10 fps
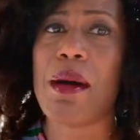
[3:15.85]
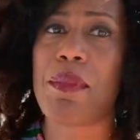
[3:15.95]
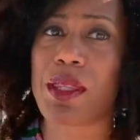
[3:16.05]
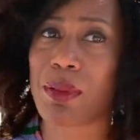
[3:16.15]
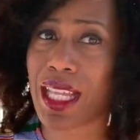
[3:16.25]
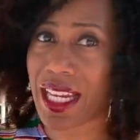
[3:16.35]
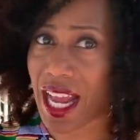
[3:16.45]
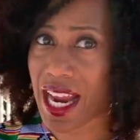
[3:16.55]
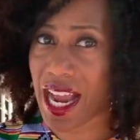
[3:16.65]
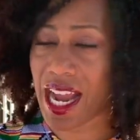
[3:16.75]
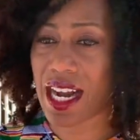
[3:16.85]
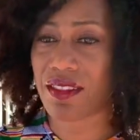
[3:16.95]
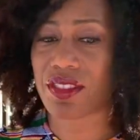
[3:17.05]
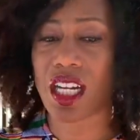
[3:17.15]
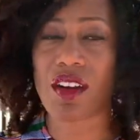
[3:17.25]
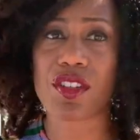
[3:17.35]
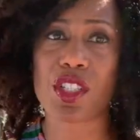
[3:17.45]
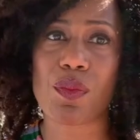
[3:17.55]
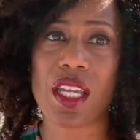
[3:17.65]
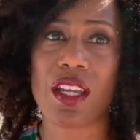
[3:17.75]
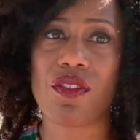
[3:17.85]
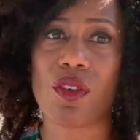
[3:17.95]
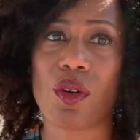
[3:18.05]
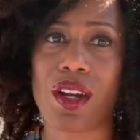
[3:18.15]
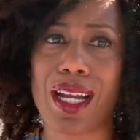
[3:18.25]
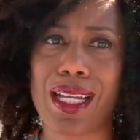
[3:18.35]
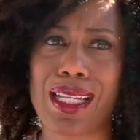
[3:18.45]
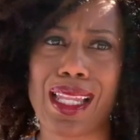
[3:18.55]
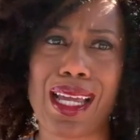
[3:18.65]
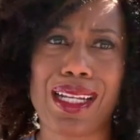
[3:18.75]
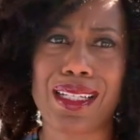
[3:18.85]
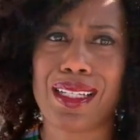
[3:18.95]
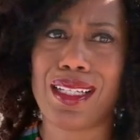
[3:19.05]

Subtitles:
But the plan I have covers me for any like